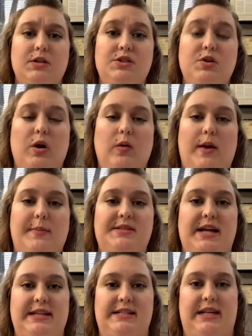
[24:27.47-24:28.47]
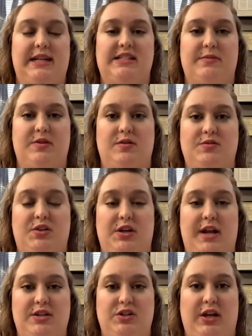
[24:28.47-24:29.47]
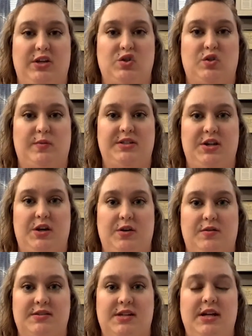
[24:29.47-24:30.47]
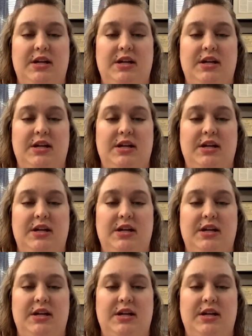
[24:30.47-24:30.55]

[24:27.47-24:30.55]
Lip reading: to our website to get some of those good educational materials